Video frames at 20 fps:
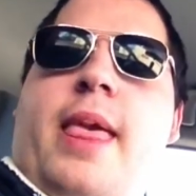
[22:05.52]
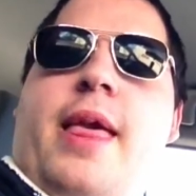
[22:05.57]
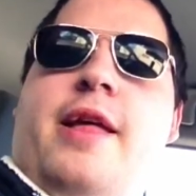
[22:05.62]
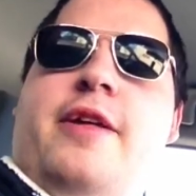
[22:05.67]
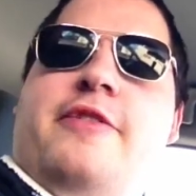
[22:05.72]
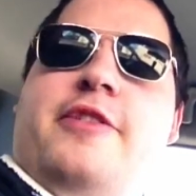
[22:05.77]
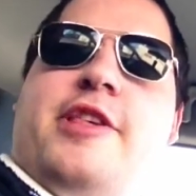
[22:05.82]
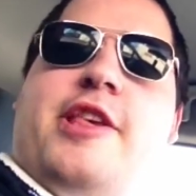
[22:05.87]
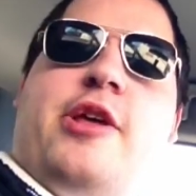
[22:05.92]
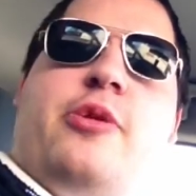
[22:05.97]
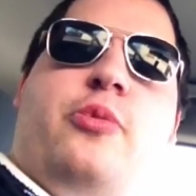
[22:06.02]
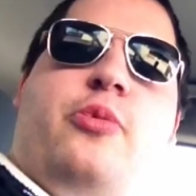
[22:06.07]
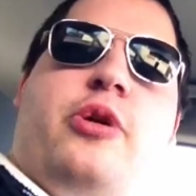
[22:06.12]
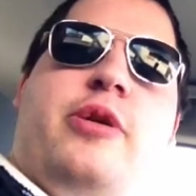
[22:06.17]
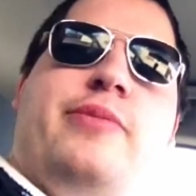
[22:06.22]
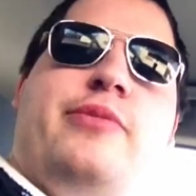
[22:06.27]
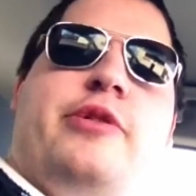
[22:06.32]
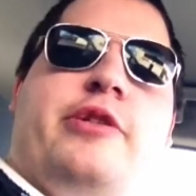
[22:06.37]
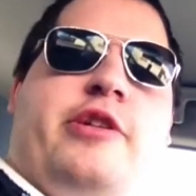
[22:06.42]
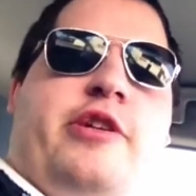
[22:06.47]
If this had
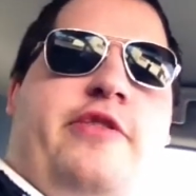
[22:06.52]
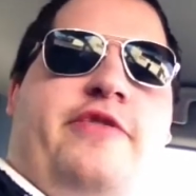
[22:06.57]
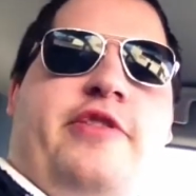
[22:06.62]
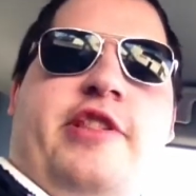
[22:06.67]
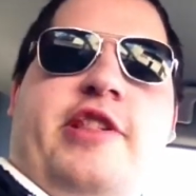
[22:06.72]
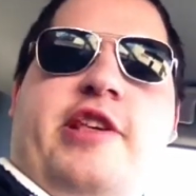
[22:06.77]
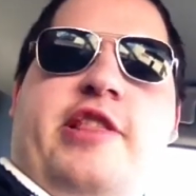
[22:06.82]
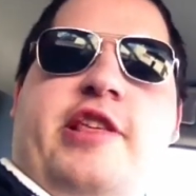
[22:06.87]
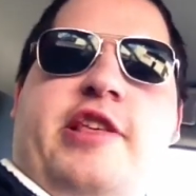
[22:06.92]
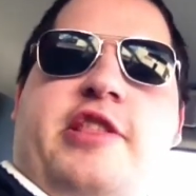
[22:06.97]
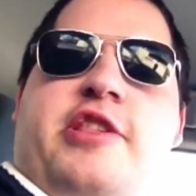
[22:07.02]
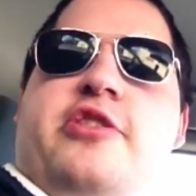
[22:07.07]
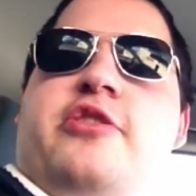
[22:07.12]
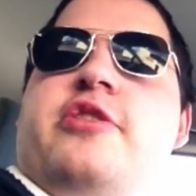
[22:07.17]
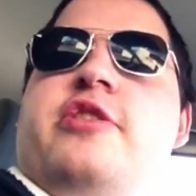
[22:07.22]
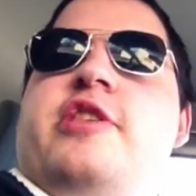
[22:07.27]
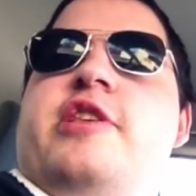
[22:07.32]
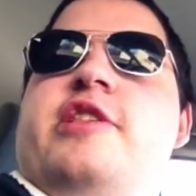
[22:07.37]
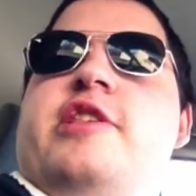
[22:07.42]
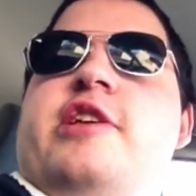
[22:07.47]
one more toughness, I think this
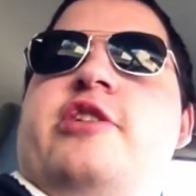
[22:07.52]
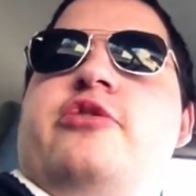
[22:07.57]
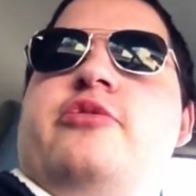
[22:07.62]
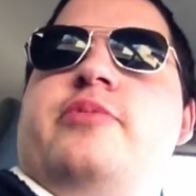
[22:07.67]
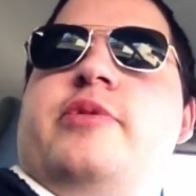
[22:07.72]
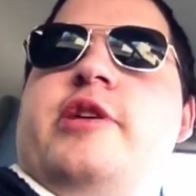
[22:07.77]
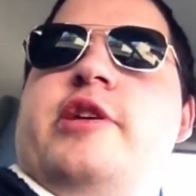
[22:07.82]
could see standard play.